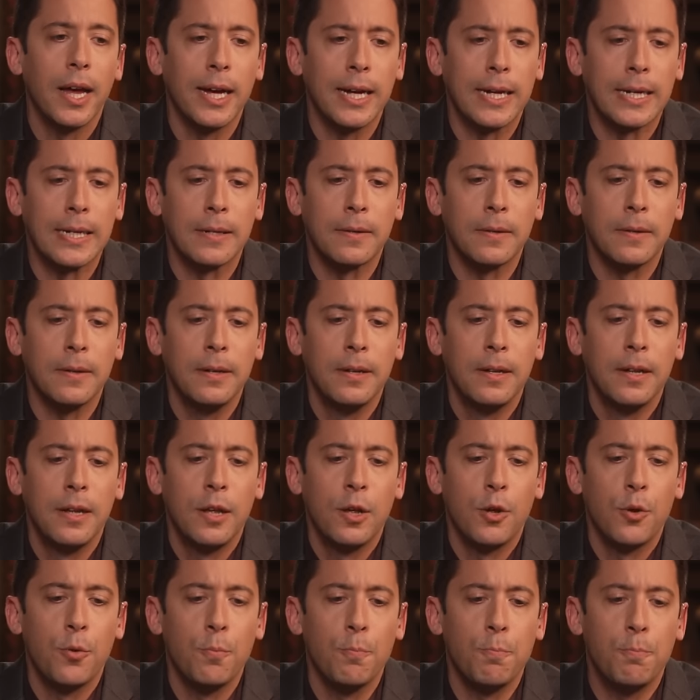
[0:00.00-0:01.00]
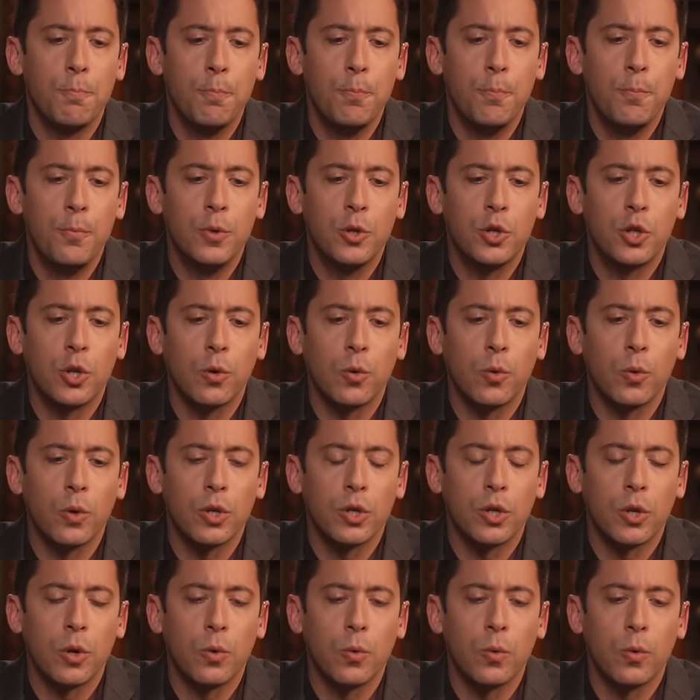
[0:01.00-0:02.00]
Uh, so,
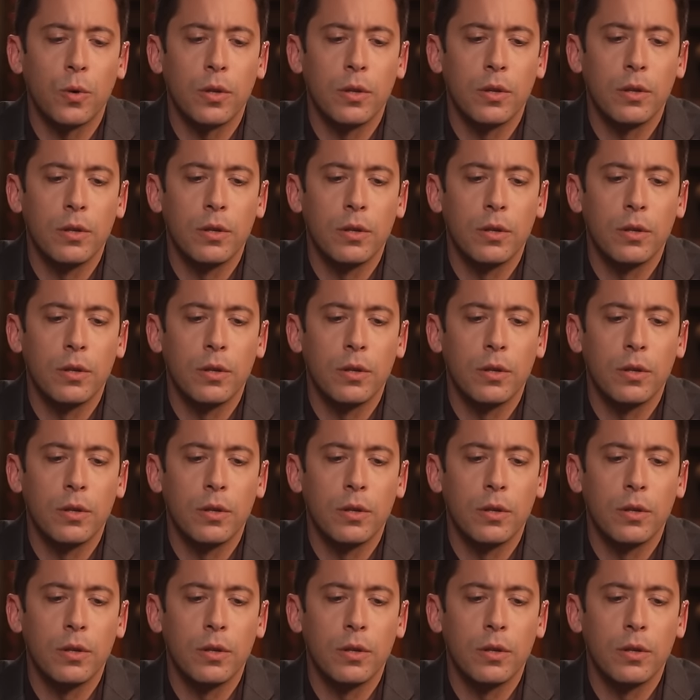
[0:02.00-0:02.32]
so